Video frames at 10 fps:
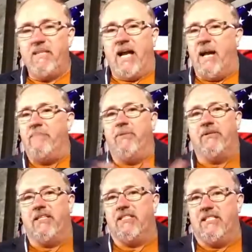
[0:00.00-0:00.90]
I
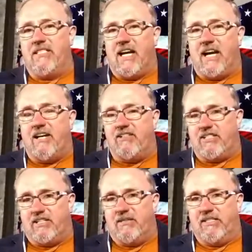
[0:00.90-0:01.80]
put this entire
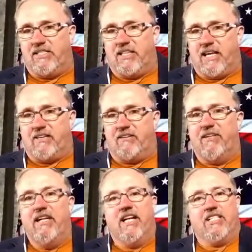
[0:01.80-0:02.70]
series together
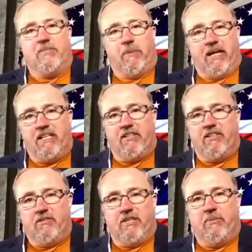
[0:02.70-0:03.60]
explaining to
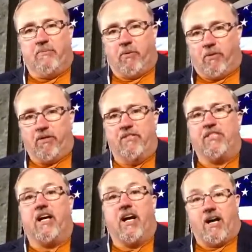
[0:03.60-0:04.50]
you the importance
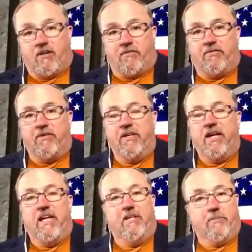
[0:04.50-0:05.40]
of
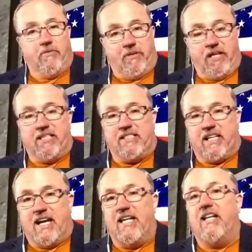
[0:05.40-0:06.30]
and the prophetic
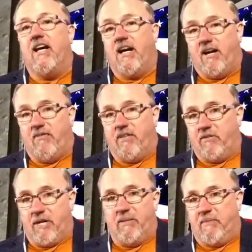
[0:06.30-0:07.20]
sign of the
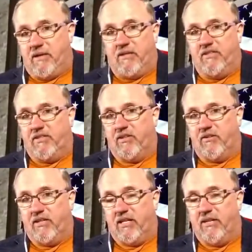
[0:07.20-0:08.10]
Great American
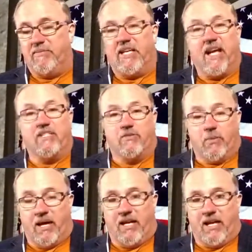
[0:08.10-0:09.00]
Solar Eclipse, as
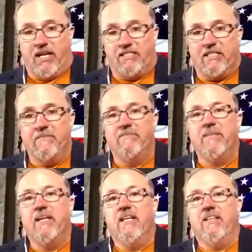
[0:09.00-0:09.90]
well as
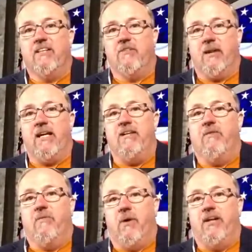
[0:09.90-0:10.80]
the great
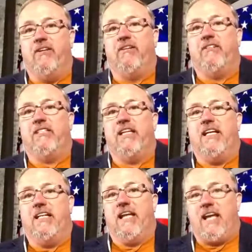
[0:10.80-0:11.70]
wonders
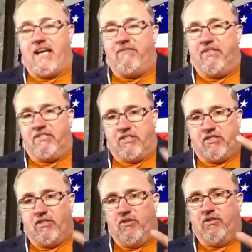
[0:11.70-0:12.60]
in the heavens, the
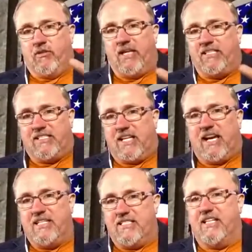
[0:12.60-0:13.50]
2 great
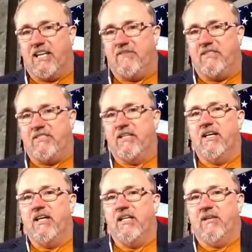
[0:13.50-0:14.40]
signs in the heavens
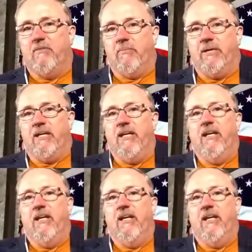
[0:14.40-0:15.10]
that will be